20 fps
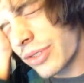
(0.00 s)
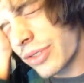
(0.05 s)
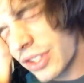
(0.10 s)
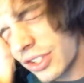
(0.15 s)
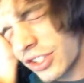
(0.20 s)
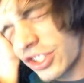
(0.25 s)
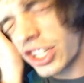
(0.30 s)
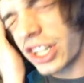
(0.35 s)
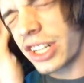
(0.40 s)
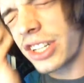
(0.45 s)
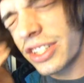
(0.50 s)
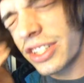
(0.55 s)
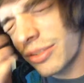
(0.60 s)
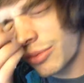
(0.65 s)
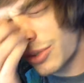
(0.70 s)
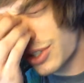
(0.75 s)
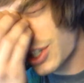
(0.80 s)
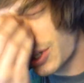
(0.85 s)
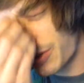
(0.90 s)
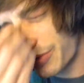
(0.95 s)
was John
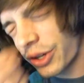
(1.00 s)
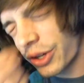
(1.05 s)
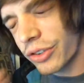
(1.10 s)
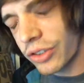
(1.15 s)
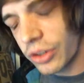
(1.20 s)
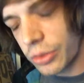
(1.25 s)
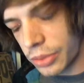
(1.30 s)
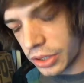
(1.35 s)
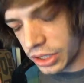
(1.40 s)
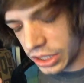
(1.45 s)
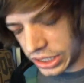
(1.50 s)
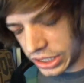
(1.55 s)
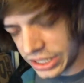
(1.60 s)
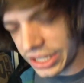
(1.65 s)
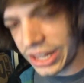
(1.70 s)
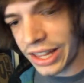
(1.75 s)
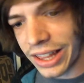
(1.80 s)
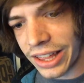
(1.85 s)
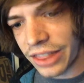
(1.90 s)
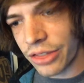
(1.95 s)
was coming over, but he
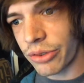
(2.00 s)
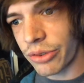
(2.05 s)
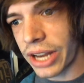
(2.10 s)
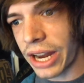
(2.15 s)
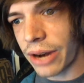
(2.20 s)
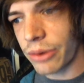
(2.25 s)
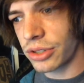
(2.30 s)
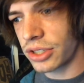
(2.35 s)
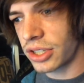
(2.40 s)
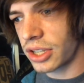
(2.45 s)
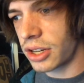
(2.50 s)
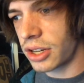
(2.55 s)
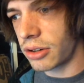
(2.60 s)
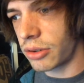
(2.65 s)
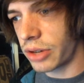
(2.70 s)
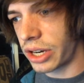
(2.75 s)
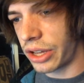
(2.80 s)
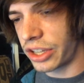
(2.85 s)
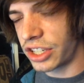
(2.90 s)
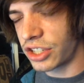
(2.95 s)
said that like three hours ago,
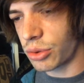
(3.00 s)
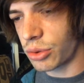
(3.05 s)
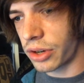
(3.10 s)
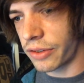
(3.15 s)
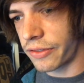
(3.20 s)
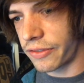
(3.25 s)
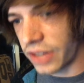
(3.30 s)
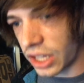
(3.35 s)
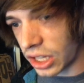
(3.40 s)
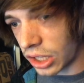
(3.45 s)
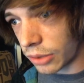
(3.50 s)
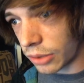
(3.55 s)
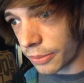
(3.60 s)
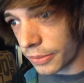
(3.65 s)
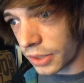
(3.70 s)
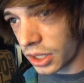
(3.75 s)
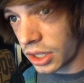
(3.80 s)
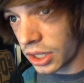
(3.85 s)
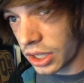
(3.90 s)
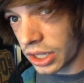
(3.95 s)
and I just want to film,
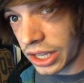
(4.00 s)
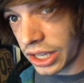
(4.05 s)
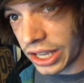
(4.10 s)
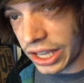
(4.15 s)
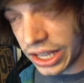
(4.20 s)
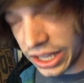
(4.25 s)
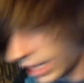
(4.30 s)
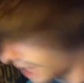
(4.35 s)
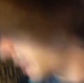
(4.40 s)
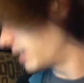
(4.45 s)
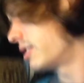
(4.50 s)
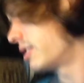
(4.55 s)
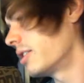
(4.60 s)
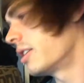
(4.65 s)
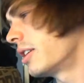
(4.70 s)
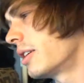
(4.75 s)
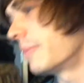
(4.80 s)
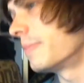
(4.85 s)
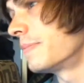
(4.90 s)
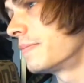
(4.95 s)
and
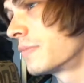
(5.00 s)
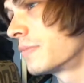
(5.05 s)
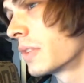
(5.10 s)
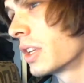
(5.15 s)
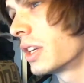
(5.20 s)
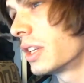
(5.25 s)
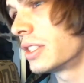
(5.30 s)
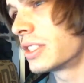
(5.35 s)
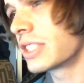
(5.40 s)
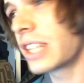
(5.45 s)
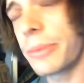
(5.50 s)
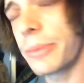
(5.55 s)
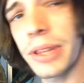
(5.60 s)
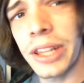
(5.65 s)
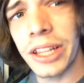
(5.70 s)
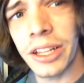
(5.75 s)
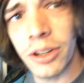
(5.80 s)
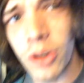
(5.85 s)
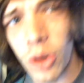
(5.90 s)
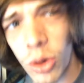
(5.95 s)
um, it's gonna be
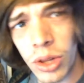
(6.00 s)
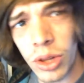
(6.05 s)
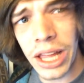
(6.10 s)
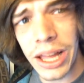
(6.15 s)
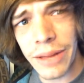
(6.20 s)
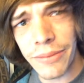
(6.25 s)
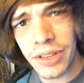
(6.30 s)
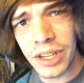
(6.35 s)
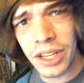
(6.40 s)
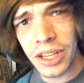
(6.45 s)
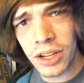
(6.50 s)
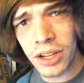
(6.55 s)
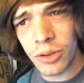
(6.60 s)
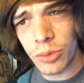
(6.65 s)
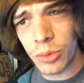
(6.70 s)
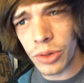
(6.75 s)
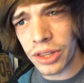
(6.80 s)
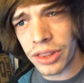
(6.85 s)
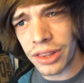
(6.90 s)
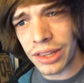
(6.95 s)
like a collab video
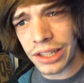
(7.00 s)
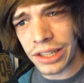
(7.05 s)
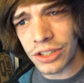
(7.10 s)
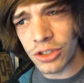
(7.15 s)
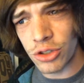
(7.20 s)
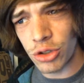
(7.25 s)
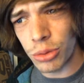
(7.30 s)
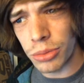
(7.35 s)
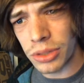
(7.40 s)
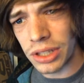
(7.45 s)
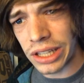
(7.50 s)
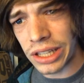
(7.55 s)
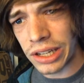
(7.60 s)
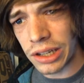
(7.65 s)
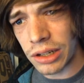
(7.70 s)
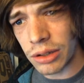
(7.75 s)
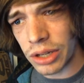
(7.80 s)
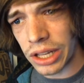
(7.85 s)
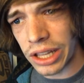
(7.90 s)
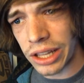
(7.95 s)
with like Drew
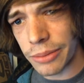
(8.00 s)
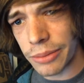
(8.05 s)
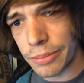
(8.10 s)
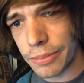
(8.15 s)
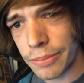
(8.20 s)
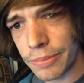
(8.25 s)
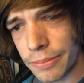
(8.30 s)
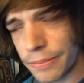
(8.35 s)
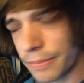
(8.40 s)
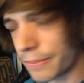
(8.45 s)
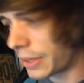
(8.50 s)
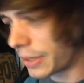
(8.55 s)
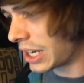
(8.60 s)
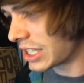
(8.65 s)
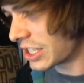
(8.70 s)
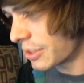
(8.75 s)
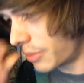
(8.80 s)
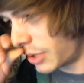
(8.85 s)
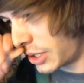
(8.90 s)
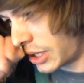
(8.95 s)
Molino and
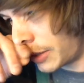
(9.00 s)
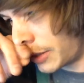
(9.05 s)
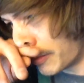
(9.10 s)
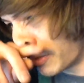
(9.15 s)
possibly